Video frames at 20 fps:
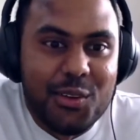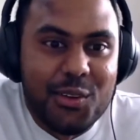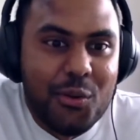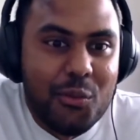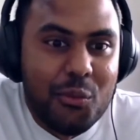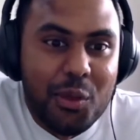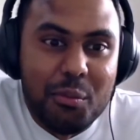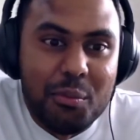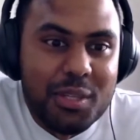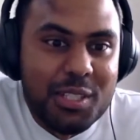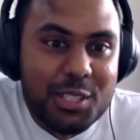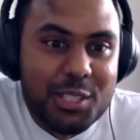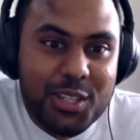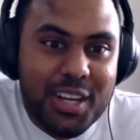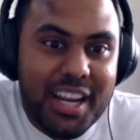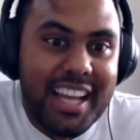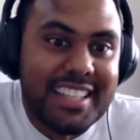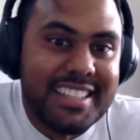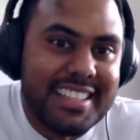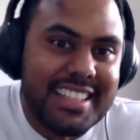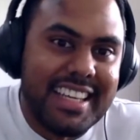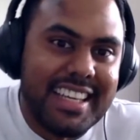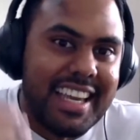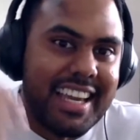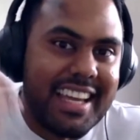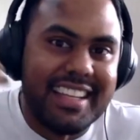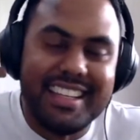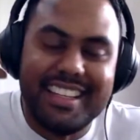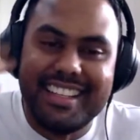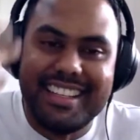we've been trying to
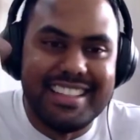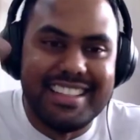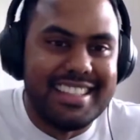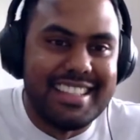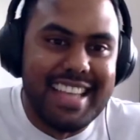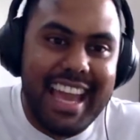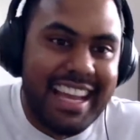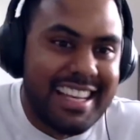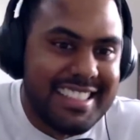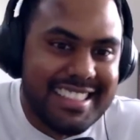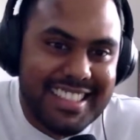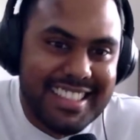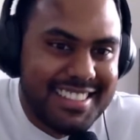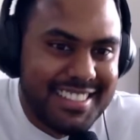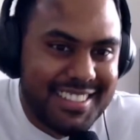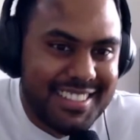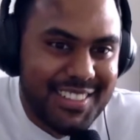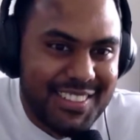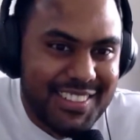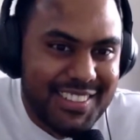get access to.